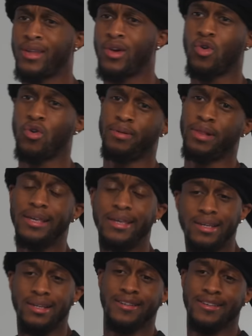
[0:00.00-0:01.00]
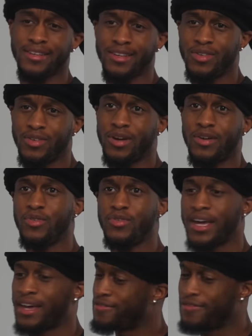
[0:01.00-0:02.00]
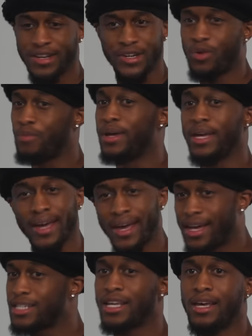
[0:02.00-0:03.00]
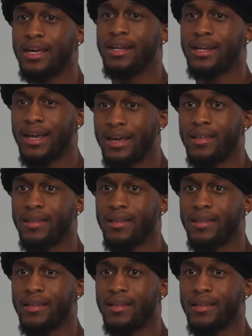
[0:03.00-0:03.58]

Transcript: Girl, please. You know you can't fit your big ass head in that.